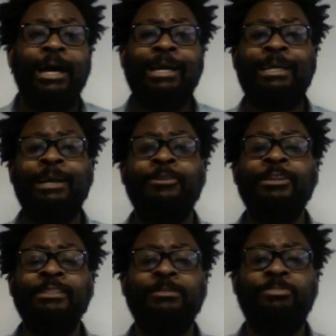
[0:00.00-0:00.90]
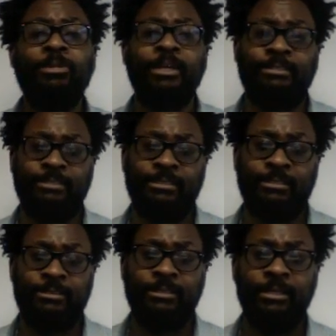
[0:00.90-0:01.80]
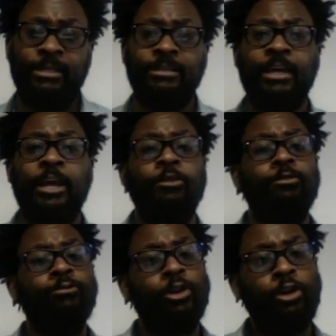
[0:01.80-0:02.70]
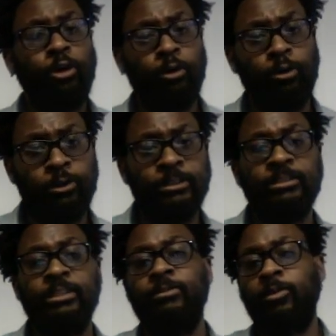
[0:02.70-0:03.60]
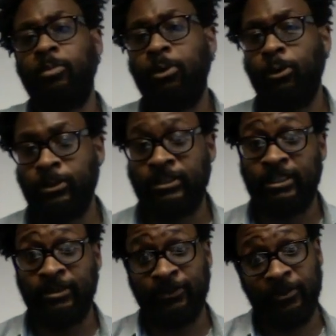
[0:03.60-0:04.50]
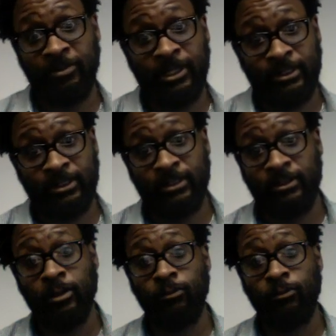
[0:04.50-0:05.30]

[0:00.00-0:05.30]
Accounting is a process that records and reports information,